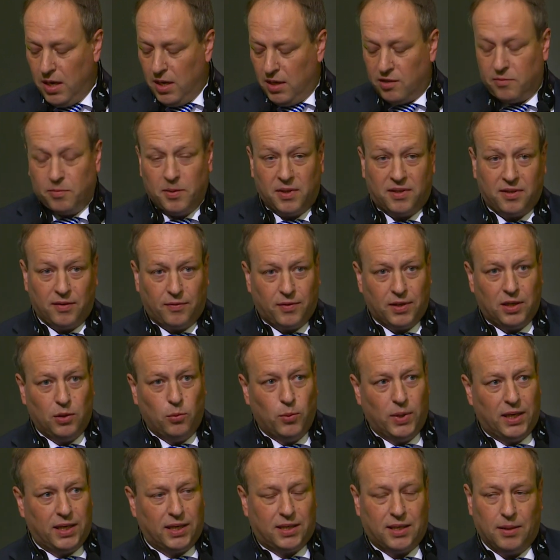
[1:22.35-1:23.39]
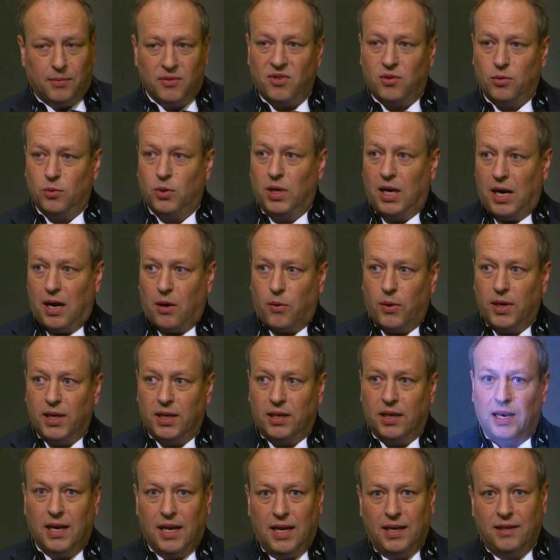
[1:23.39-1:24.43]
specifically when it comes to
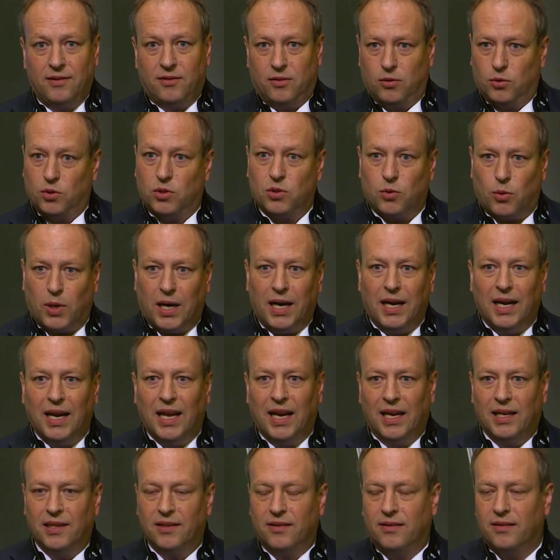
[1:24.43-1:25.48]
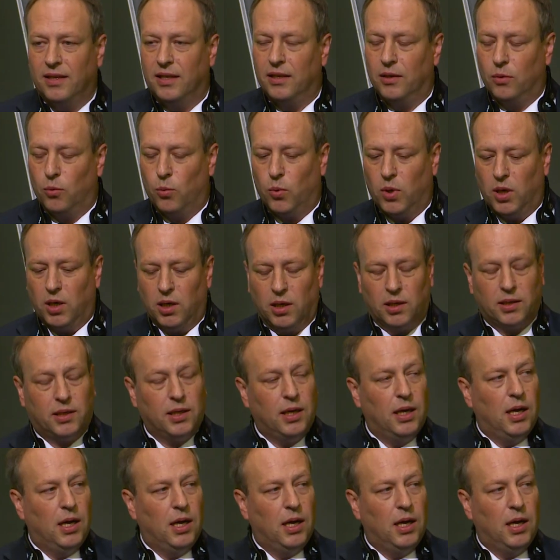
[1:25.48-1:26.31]
arid lands, so dry lands in the world.